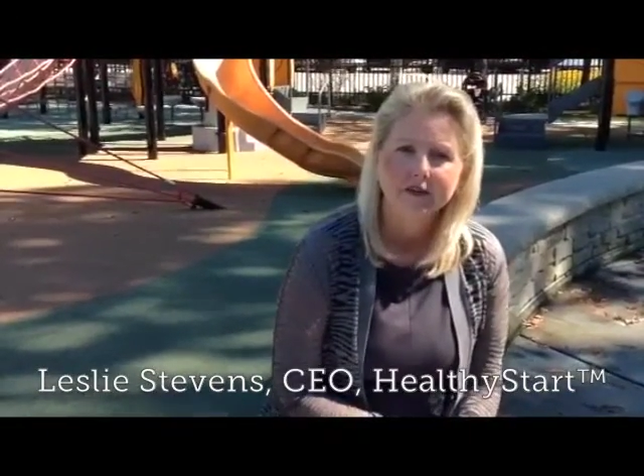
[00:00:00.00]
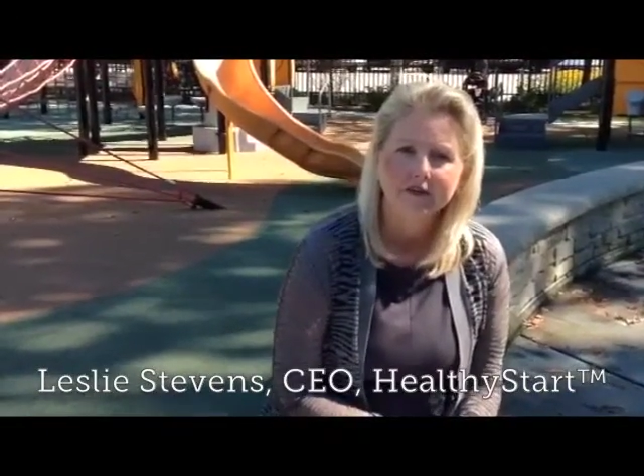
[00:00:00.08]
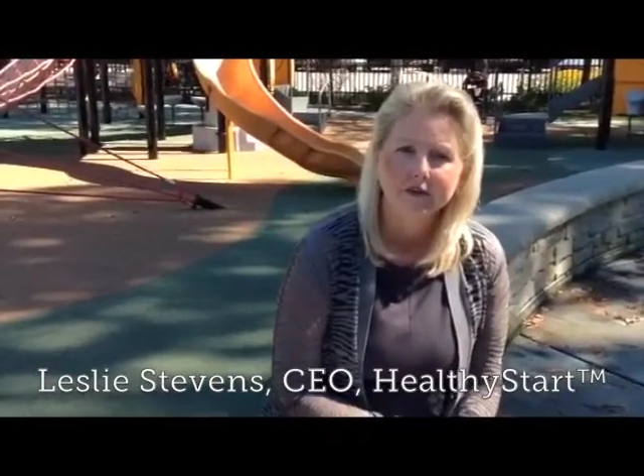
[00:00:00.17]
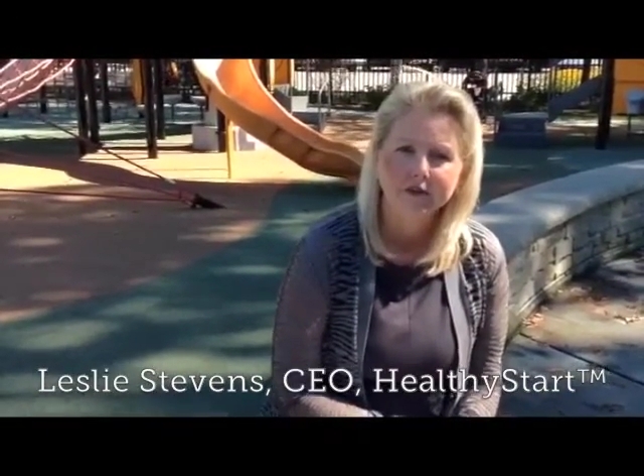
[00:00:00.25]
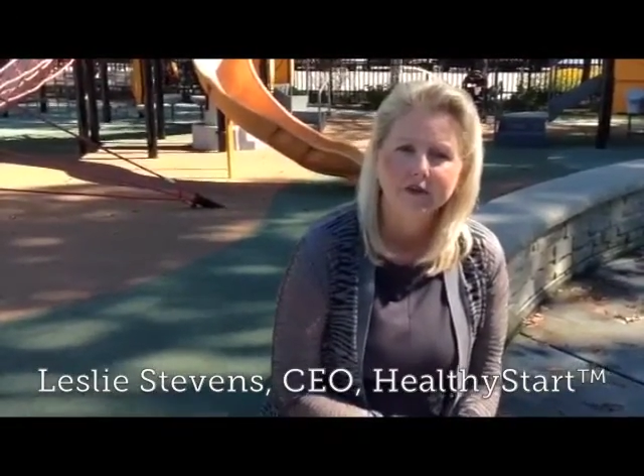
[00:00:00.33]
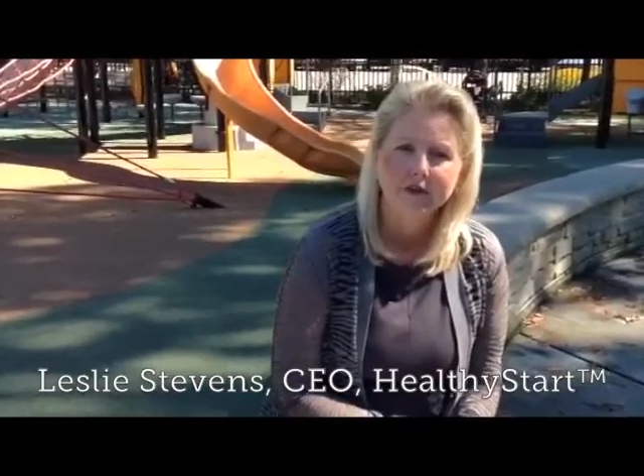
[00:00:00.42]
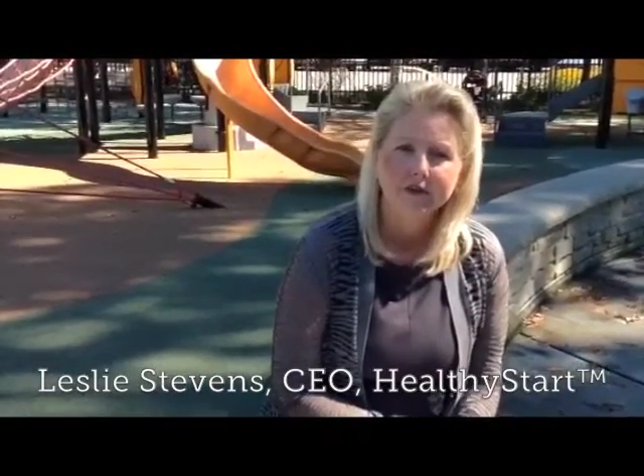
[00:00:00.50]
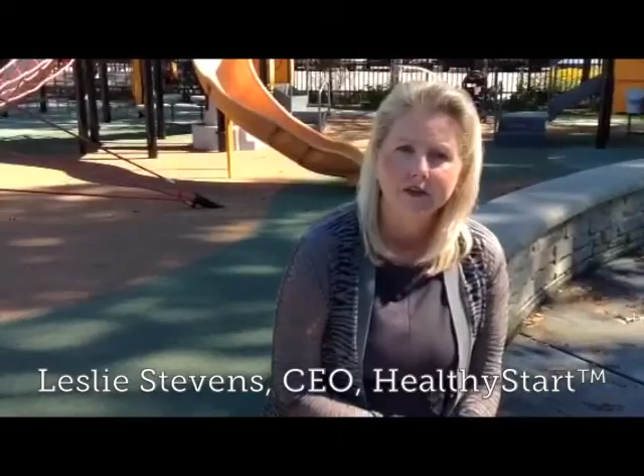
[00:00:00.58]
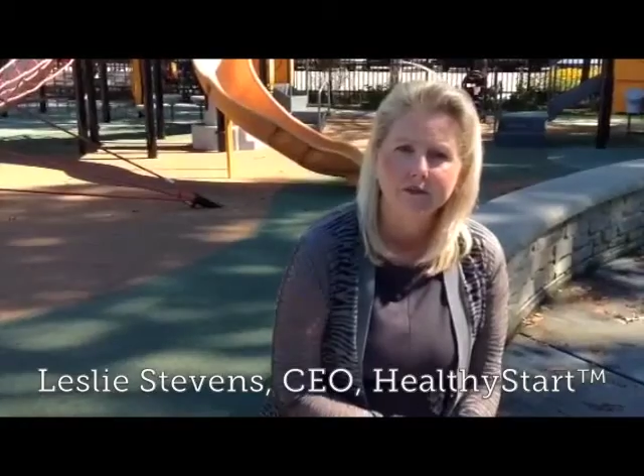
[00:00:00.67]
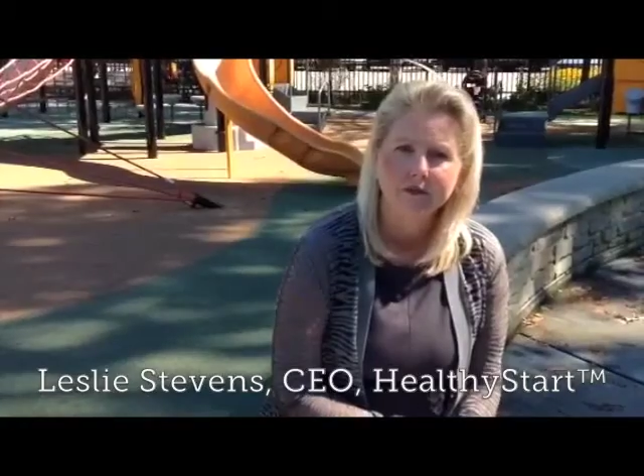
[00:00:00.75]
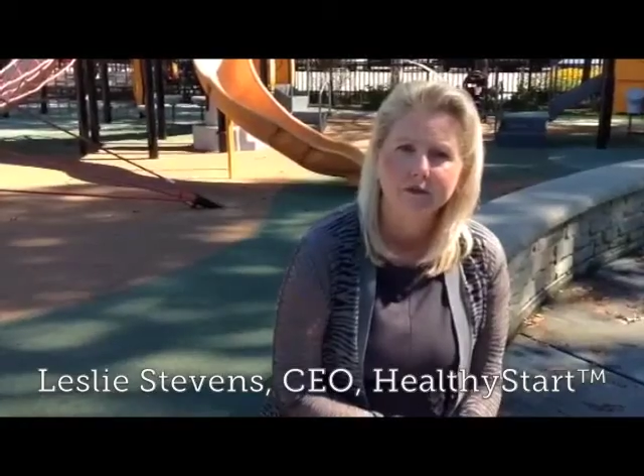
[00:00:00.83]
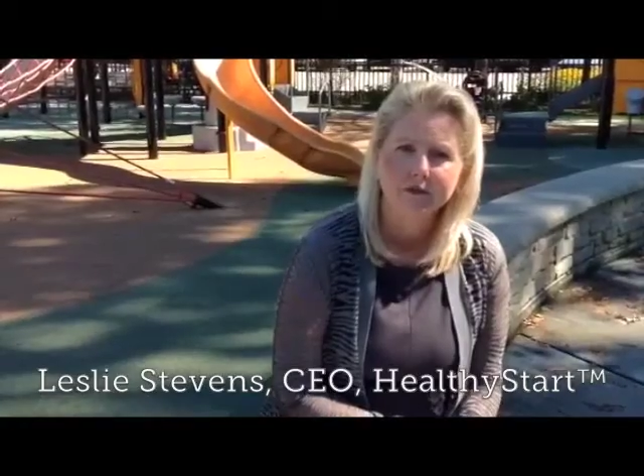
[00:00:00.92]
children
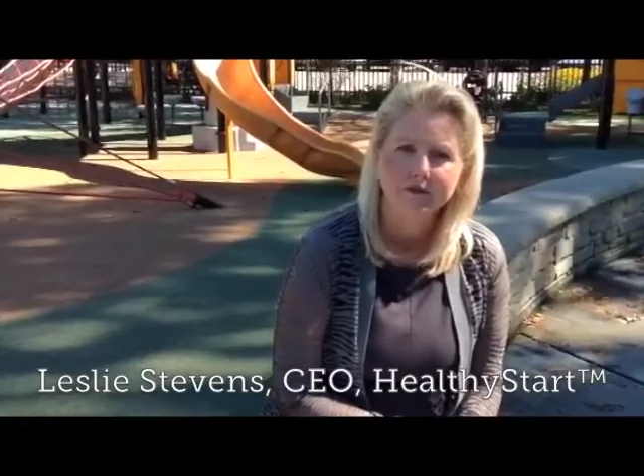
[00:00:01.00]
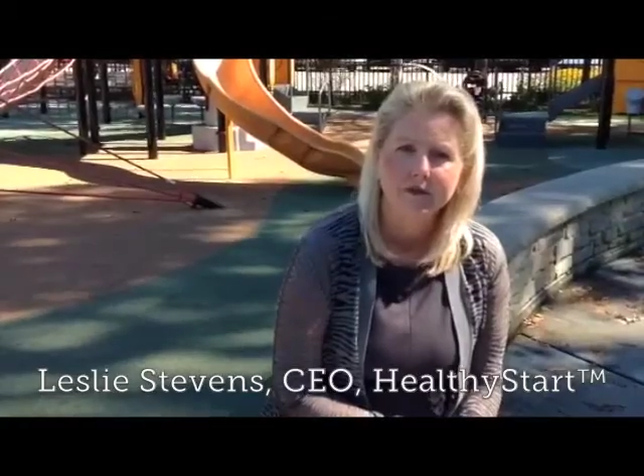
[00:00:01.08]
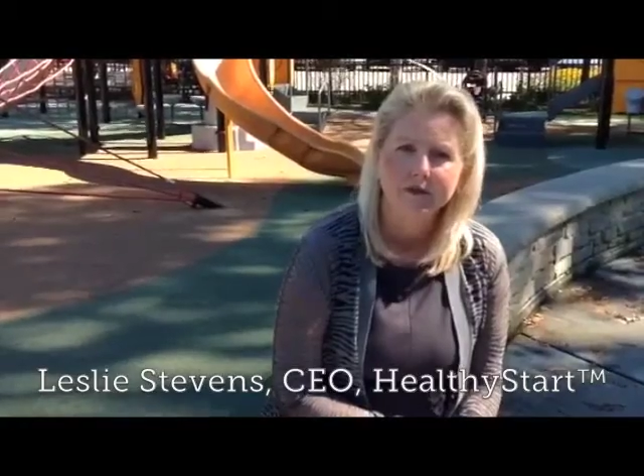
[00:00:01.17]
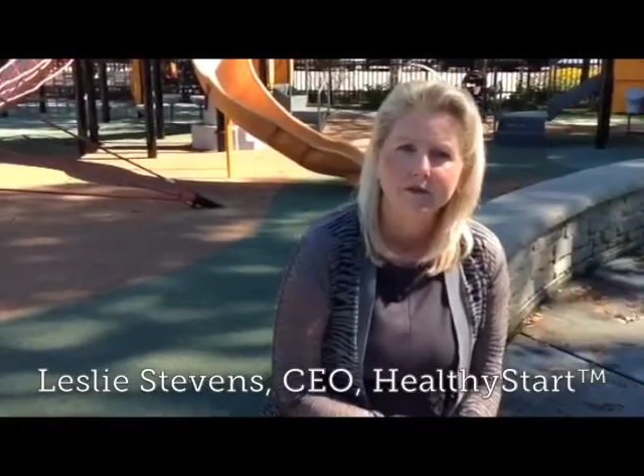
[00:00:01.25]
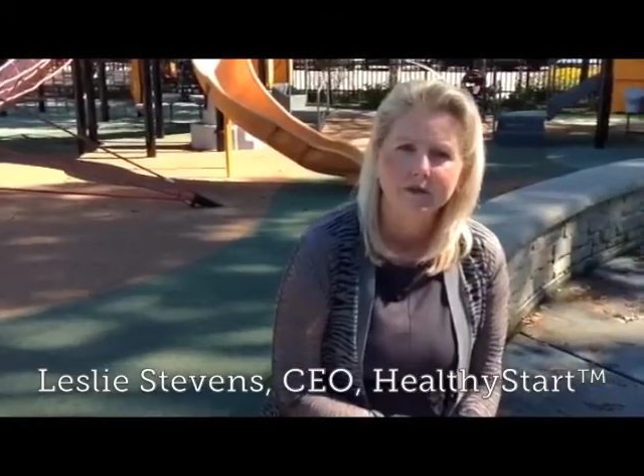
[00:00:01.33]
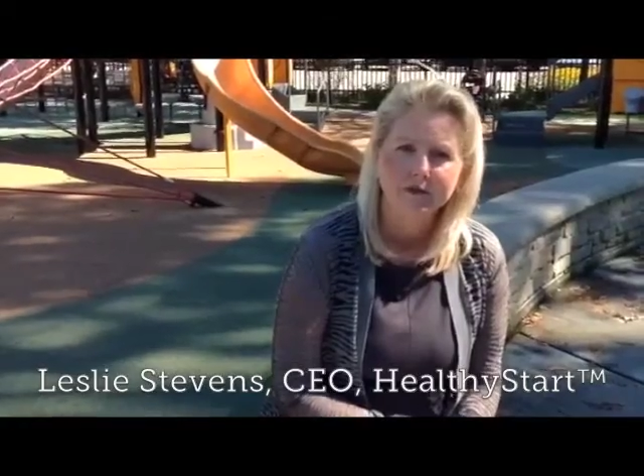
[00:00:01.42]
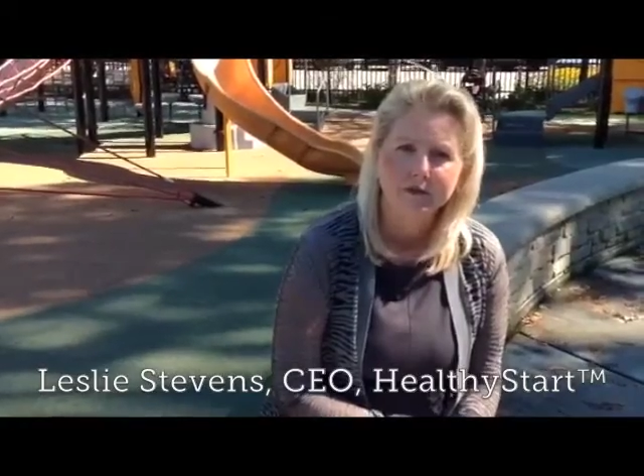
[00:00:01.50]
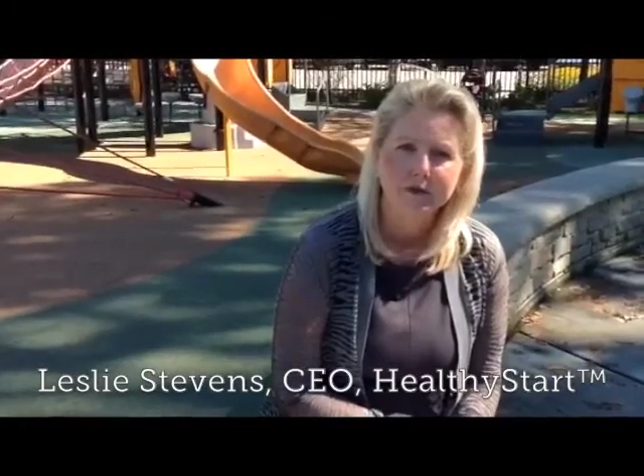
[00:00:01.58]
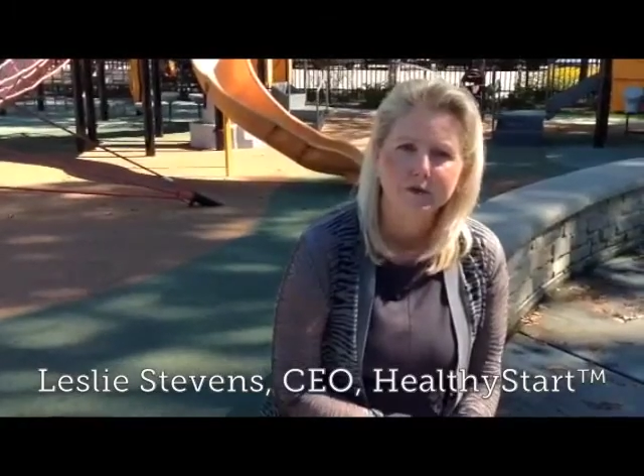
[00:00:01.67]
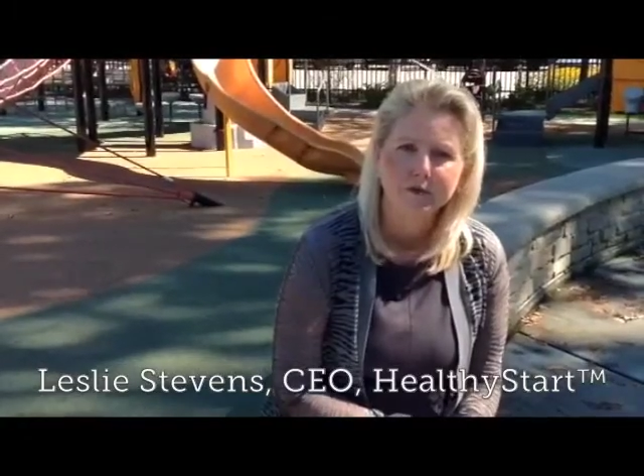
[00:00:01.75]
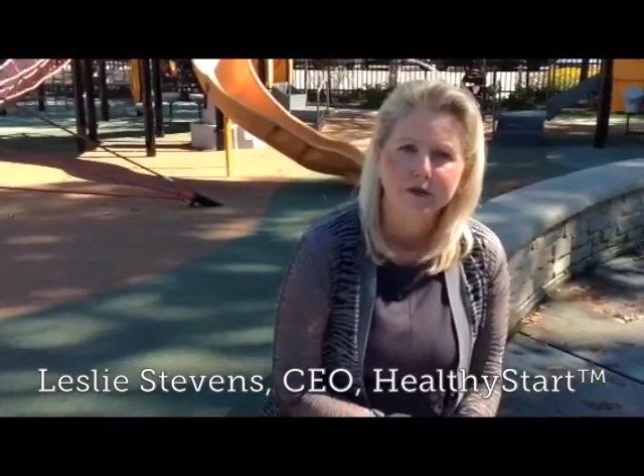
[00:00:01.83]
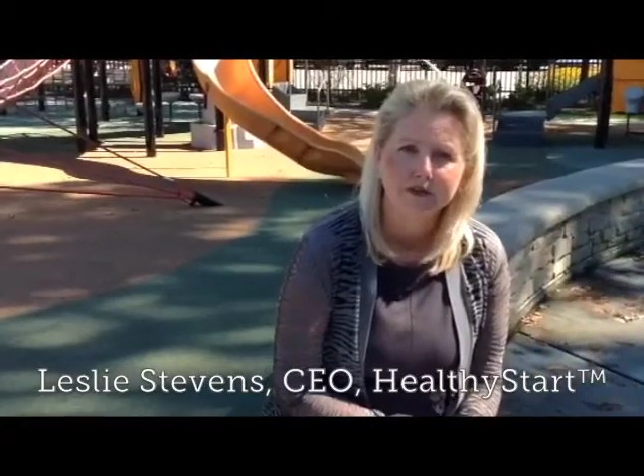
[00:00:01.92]
suffer from sleep
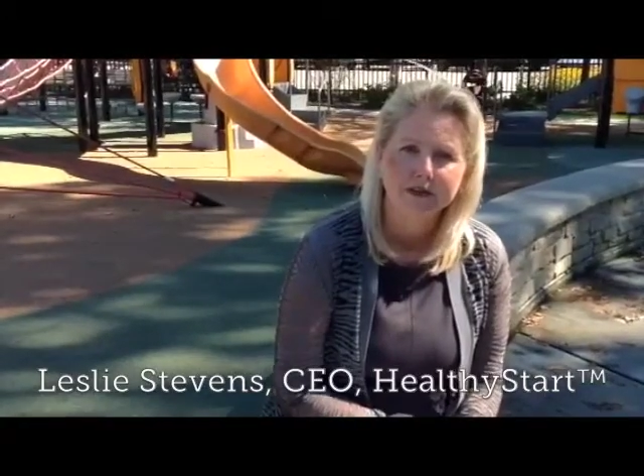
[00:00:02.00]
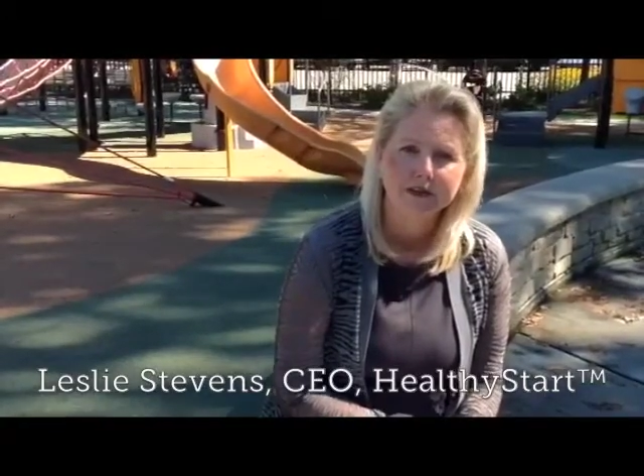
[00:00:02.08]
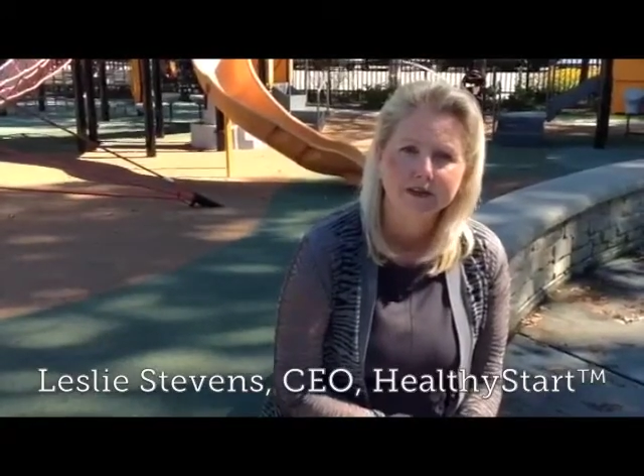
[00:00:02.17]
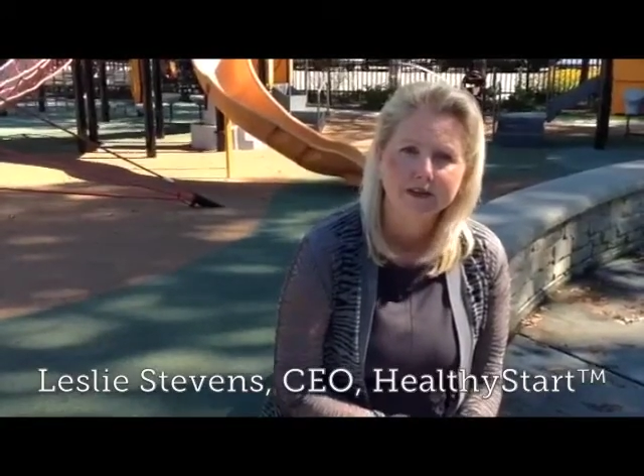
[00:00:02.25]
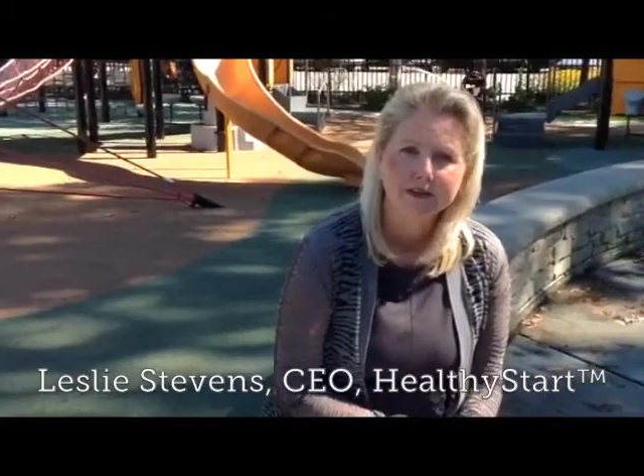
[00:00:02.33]
disorder breathing.